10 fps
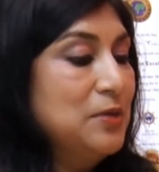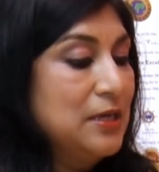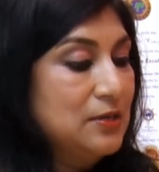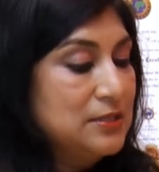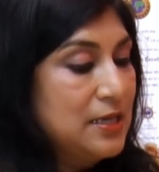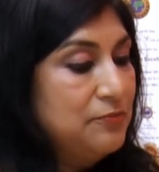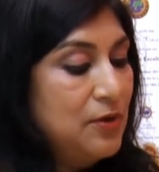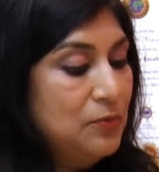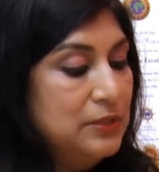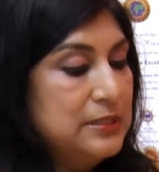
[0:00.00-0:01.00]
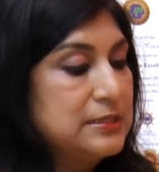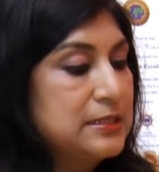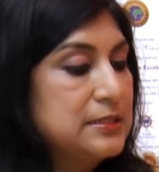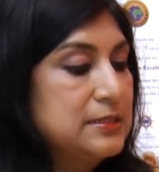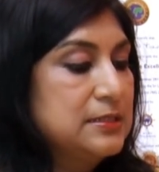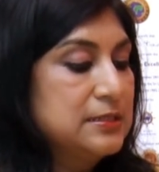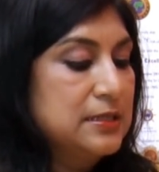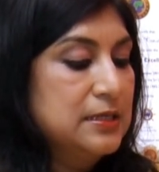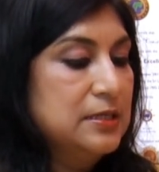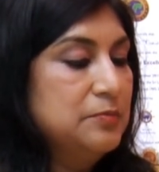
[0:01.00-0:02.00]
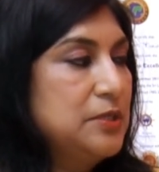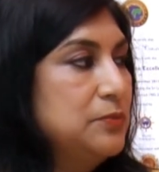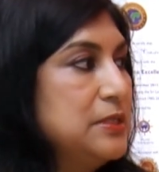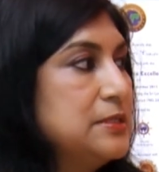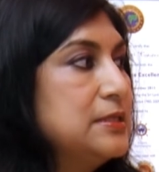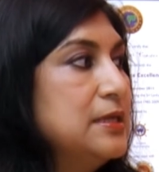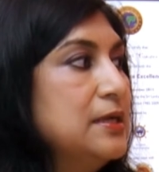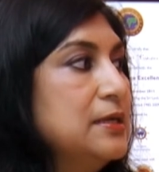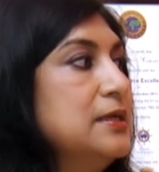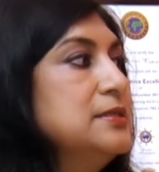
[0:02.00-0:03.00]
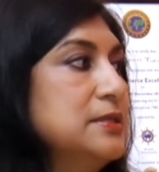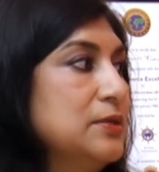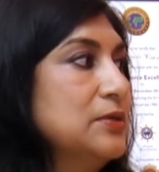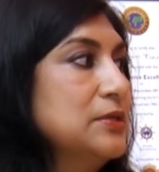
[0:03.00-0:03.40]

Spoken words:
because I found this disconnect between Sri Lanka and Ceylon.